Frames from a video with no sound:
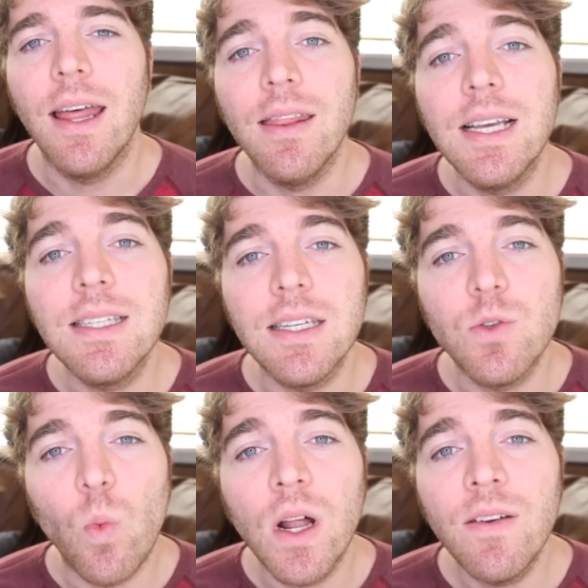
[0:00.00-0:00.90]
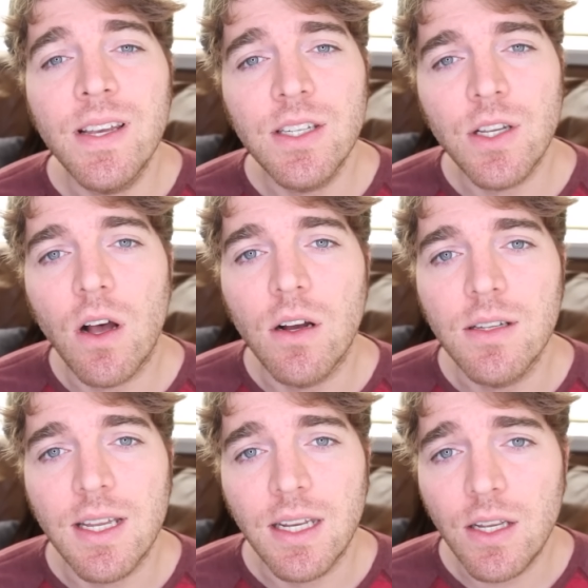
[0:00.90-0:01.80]
And this is one of his
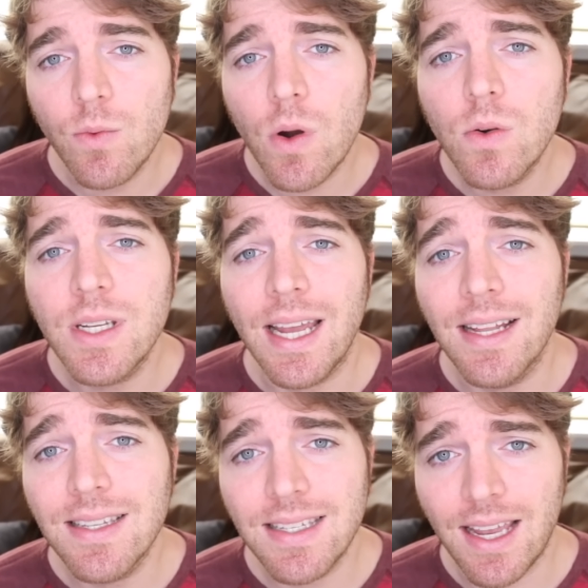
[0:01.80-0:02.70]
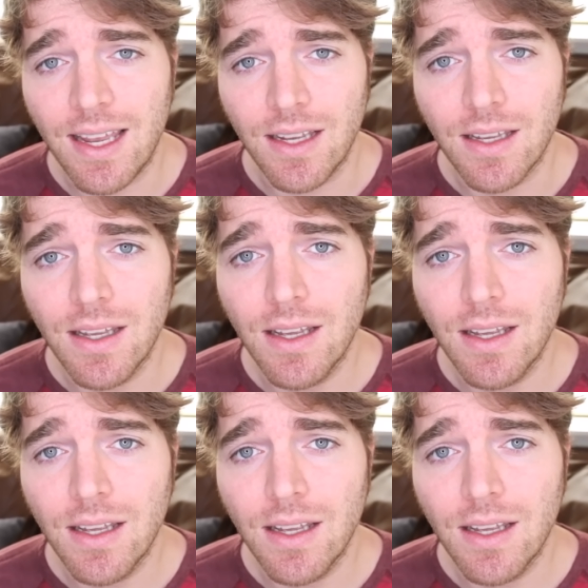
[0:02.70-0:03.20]
songs that he wrote and sang,